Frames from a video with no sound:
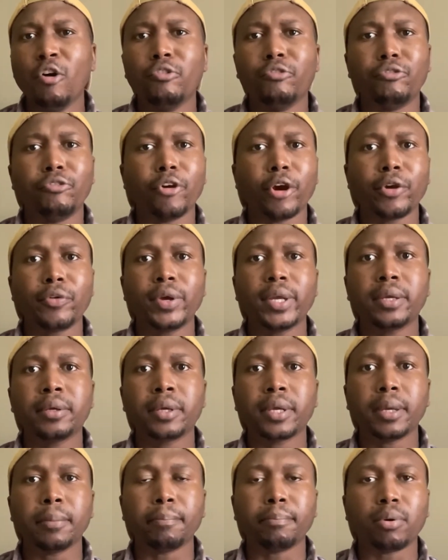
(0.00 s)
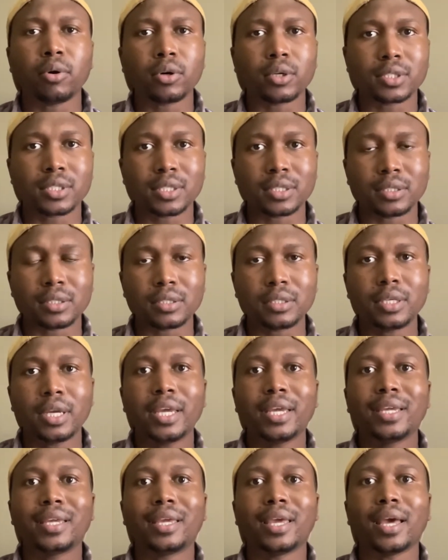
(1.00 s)
Very important.
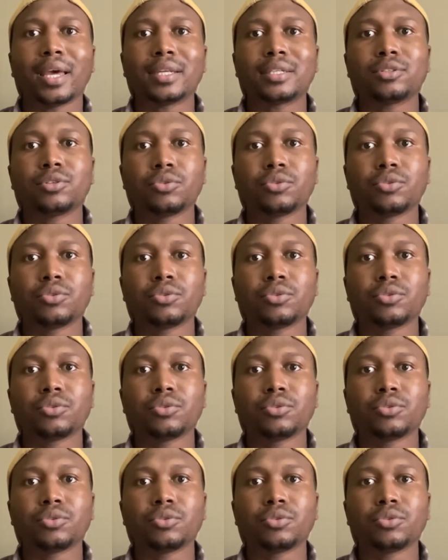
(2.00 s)
Get